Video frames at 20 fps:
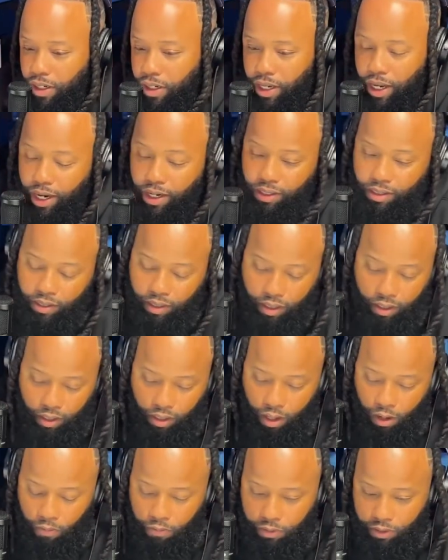had the same
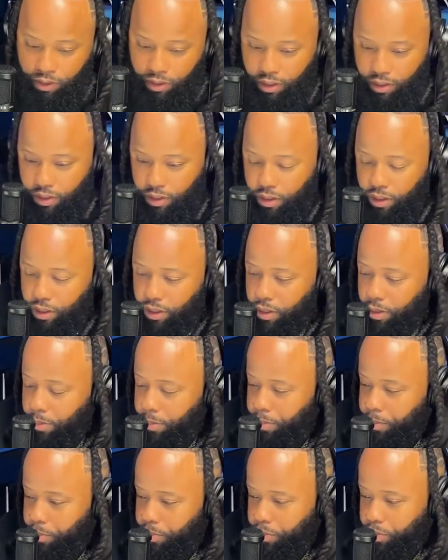offers
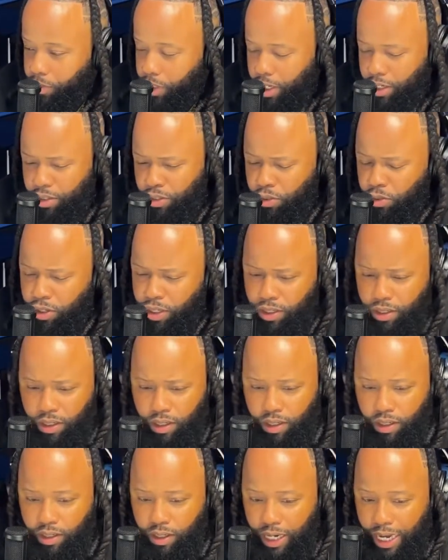as Jordan did.